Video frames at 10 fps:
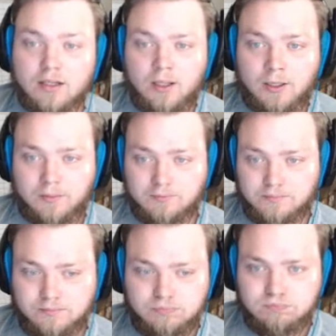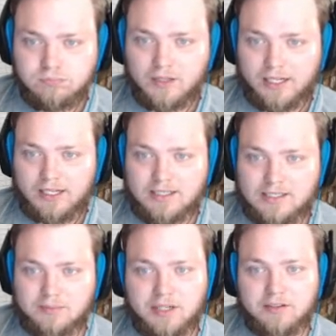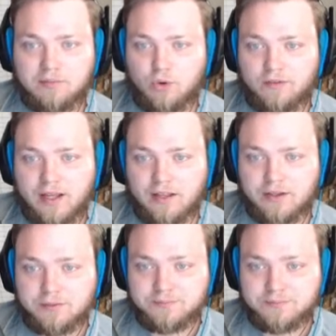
but I can get somebody of more value.